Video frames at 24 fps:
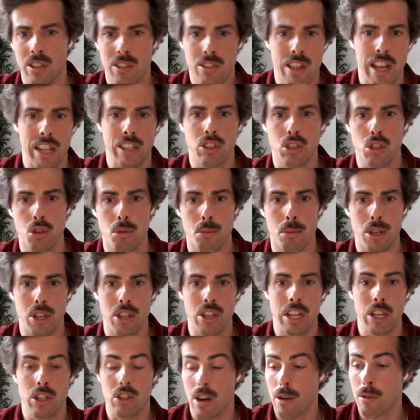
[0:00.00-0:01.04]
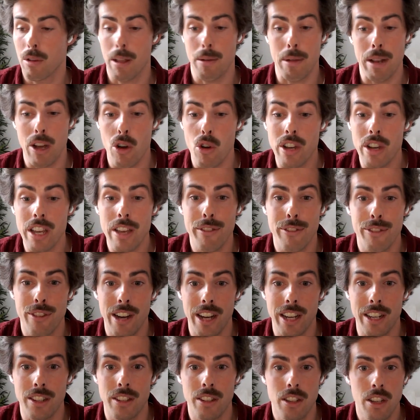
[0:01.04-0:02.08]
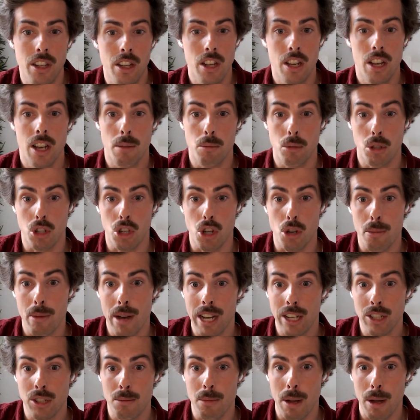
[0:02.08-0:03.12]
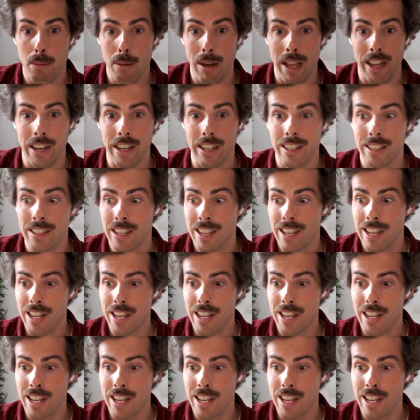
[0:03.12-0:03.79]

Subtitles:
That's human nature. Well, I'm like, okay, fine. I'm going to go back to my planet.